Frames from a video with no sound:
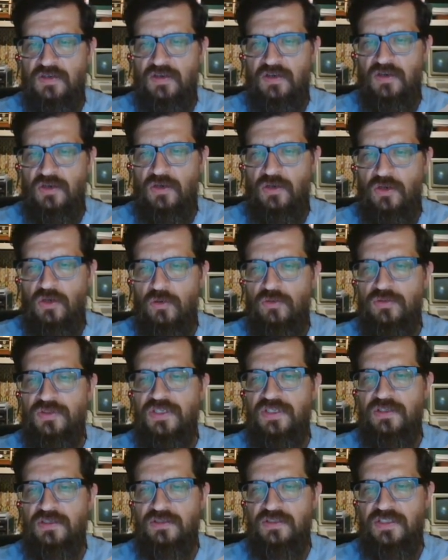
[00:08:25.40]

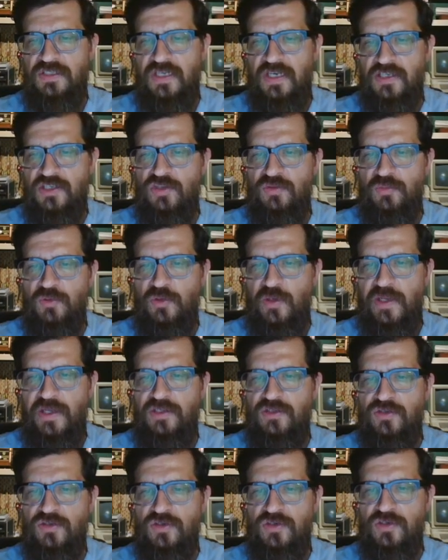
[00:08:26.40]
loading the
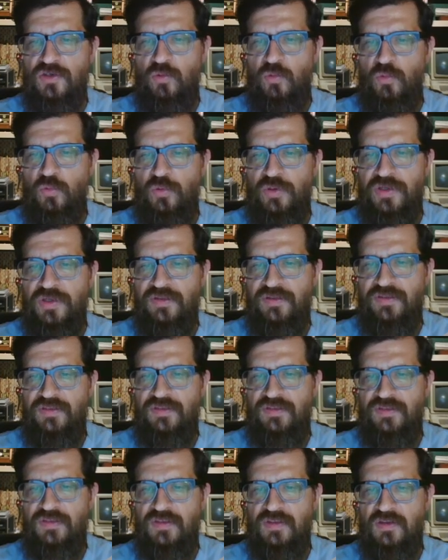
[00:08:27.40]
accumulator
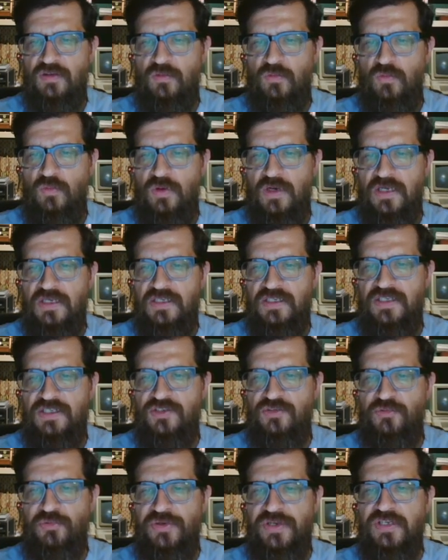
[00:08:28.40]
with what
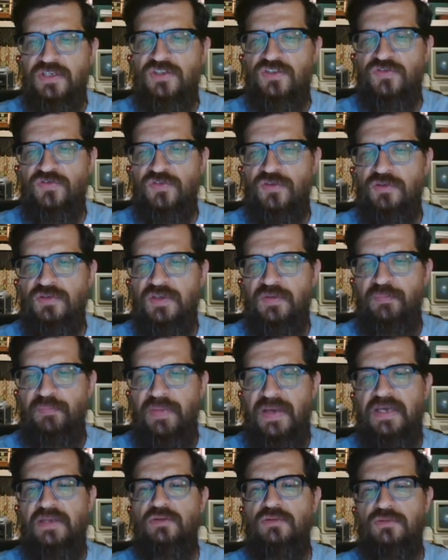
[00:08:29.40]
it reads from the
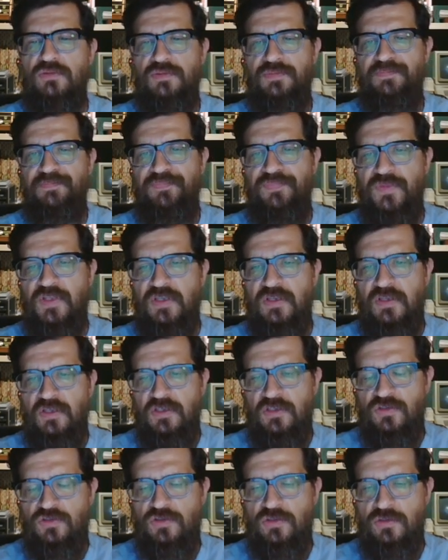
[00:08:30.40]
pedal.
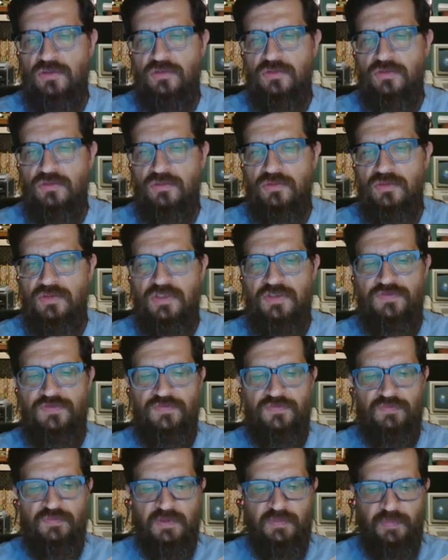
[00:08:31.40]
So if
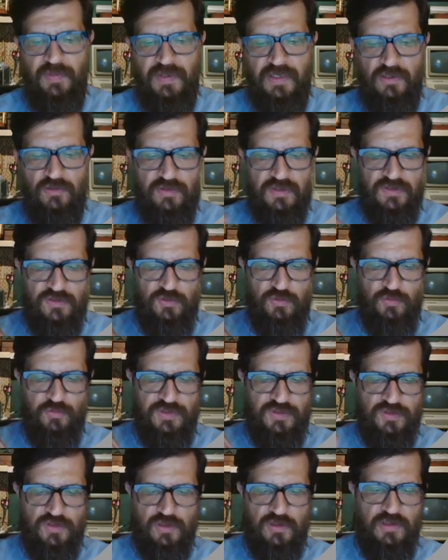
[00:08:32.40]
the pedal, as we
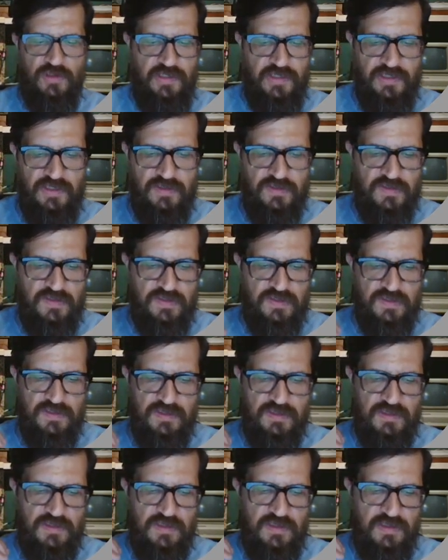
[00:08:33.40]
saw, it's
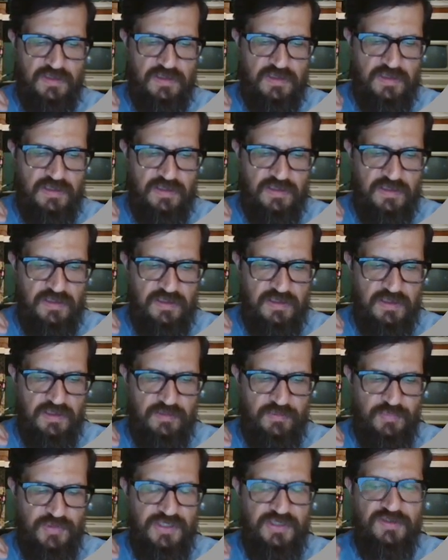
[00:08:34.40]
a
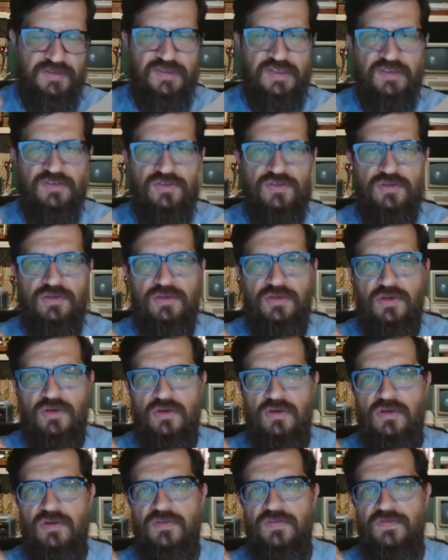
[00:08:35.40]
predecessor
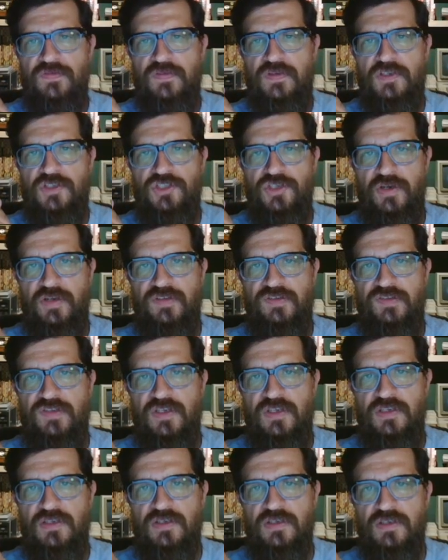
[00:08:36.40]
of the
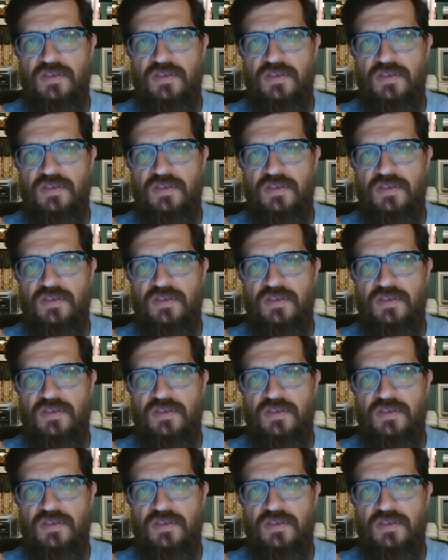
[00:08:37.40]
joystick,